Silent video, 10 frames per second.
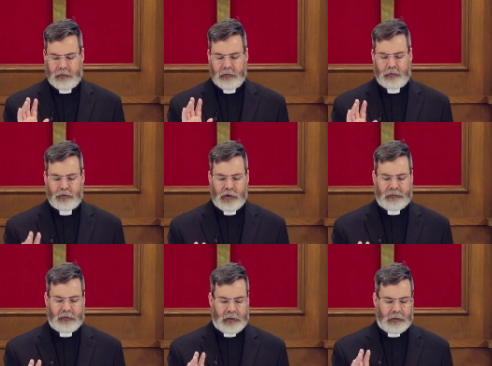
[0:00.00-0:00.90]

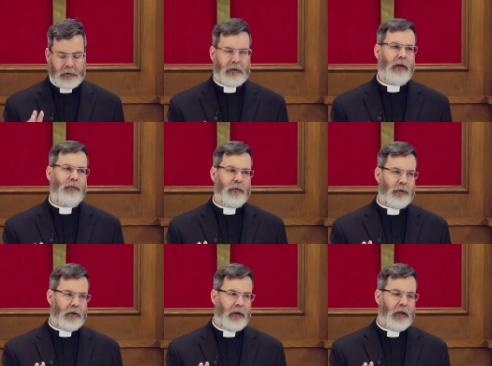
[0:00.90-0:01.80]
distressing and
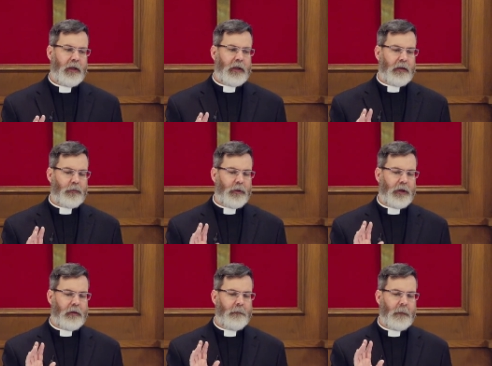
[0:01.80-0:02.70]
uncomfortable is
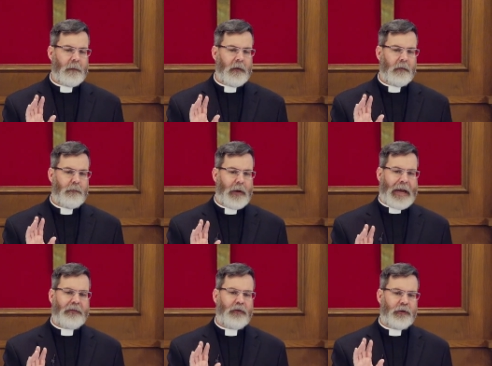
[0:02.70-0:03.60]
when
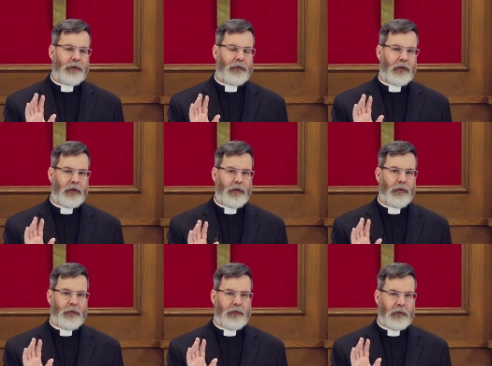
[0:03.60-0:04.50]
pastors
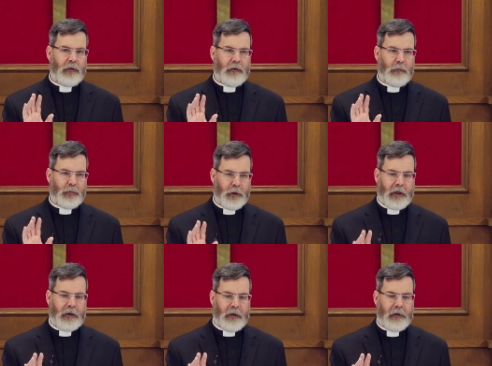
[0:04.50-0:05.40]
use
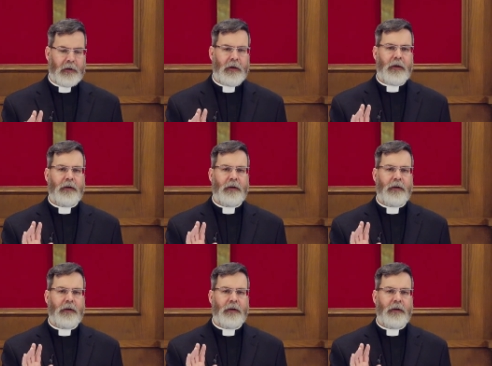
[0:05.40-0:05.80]
prayer